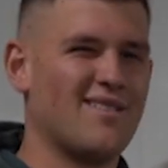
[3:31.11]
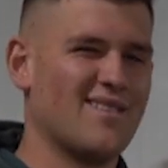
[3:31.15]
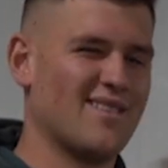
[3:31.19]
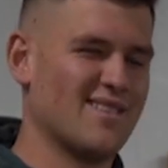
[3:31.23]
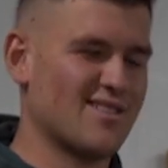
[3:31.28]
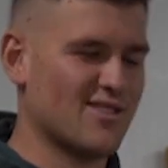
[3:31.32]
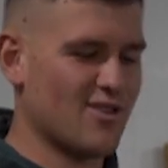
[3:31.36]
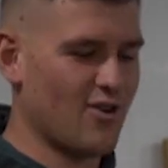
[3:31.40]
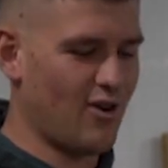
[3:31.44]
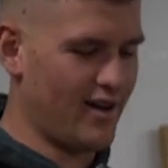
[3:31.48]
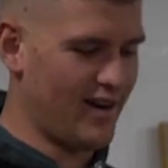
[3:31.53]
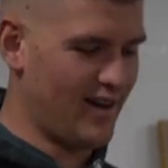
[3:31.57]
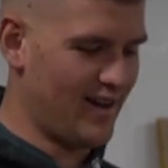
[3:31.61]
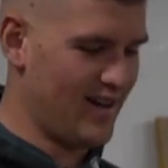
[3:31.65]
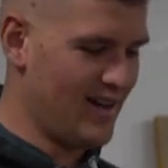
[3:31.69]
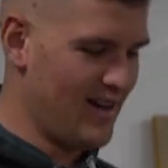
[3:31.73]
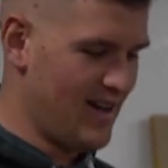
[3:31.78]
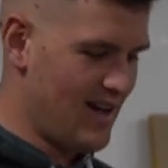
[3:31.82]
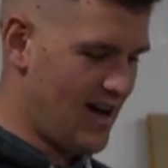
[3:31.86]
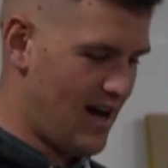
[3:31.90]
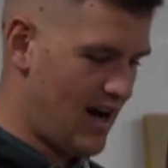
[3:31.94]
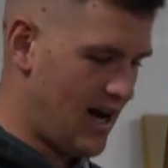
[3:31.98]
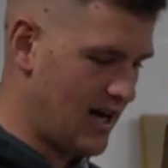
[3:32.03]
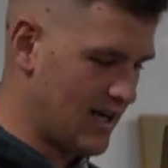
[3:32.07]
It's kind of
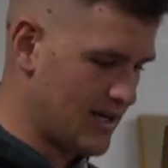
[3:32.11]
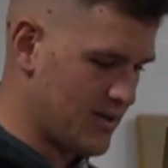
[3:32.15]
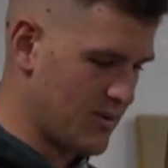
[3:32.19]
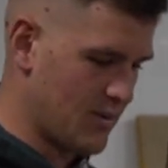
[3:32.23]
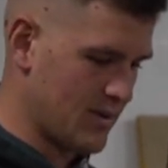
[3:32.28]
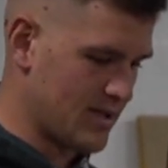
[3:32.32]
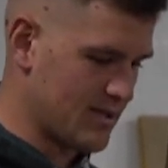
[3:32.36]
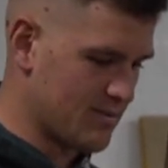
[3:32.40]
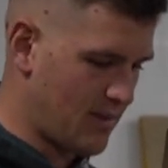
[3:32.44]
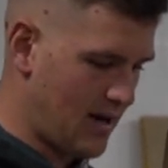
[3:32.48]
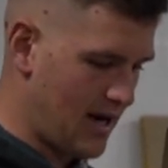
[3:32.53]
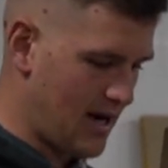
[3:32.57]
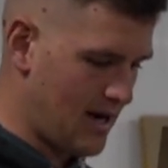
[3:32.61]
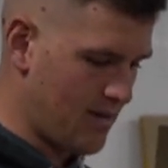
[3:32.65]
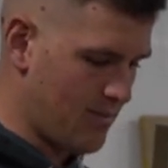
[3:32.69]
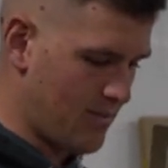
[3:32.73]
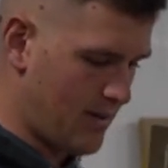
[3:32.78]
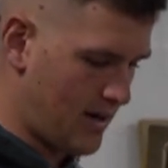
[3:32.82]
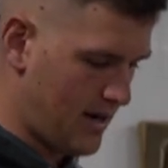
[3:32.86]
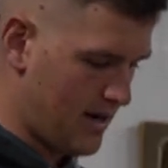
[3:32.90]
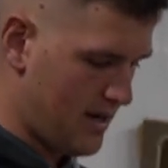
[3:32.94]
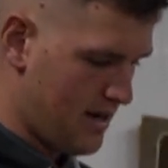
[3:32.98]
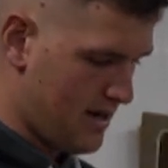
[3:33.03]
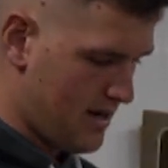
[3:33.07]
hard to explain,
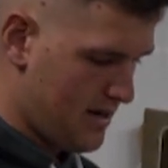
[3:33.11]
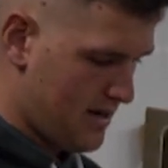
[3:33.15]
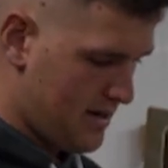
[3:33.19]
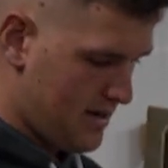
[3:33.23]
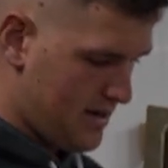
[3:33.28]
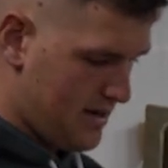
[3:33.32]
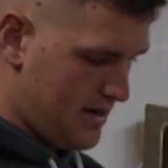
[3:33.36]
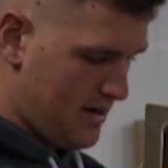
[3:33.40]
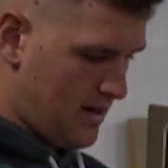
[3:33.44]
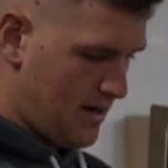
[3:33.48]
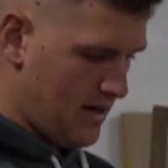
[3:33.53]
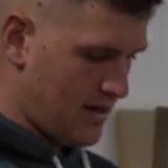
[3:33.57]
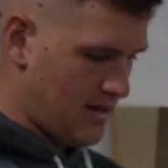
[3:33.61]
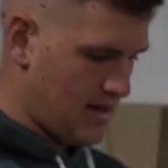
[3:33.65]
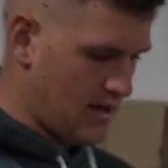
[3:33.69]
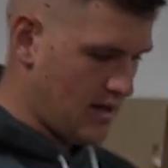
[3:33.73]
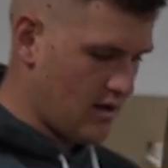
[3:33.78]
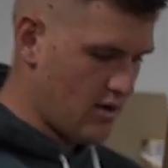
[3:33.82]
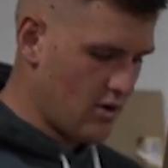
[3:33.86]
but I think